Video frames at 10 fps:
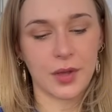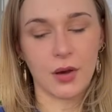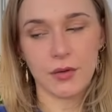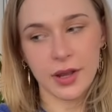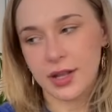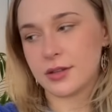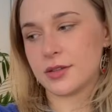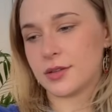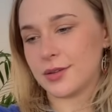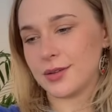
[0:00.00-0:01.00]
All
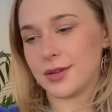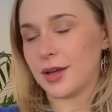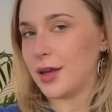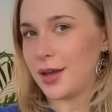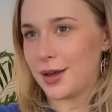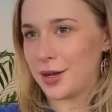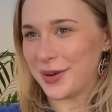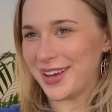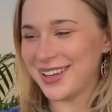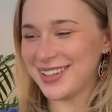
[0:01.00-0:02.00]
right.
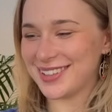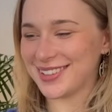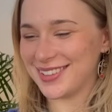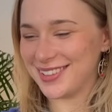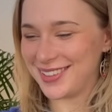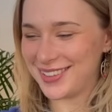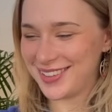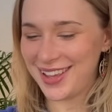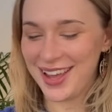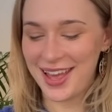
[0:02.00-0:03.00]
Anyway,
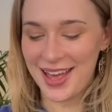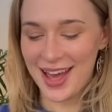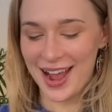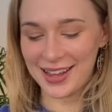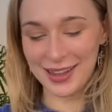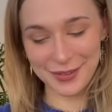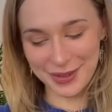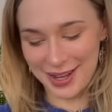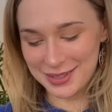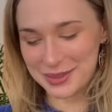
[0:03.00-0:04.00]
I love you
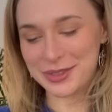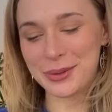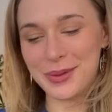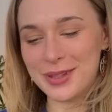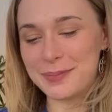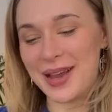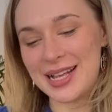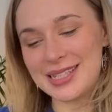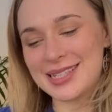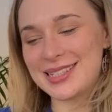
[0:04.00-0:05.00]
guys. I wish you all the
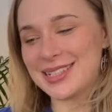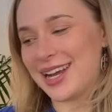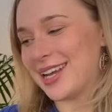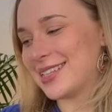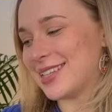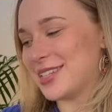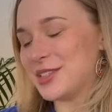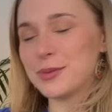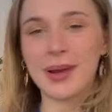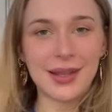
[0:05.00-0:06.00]
best. I send
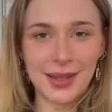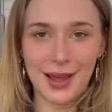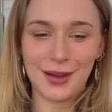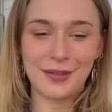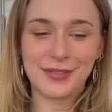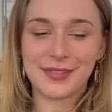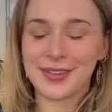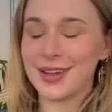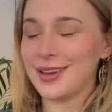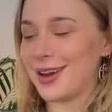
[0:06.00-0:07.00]
you my love
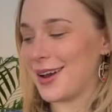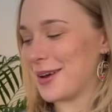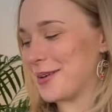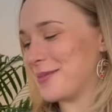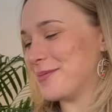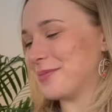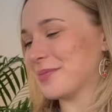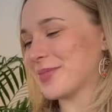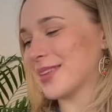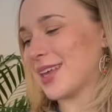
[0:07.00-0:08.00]

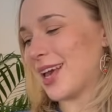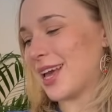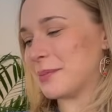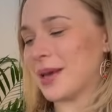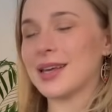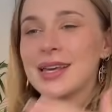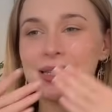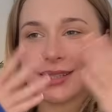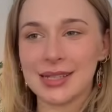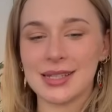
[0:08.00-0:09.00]
and my
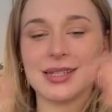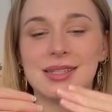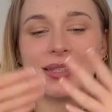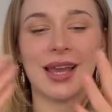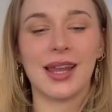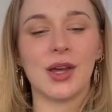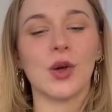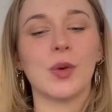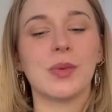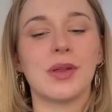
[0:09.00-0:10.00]
kisses. And I
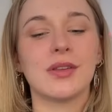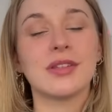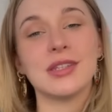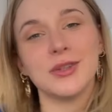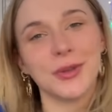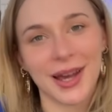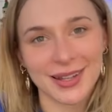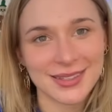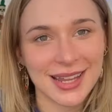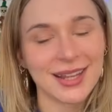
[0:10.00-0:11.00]
hope to see you
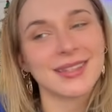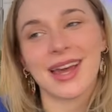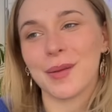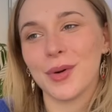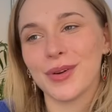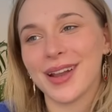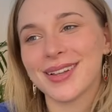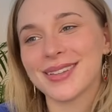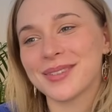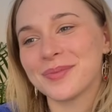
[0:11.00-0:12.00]
guys next time, all
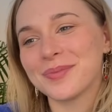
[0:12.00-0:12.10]
right?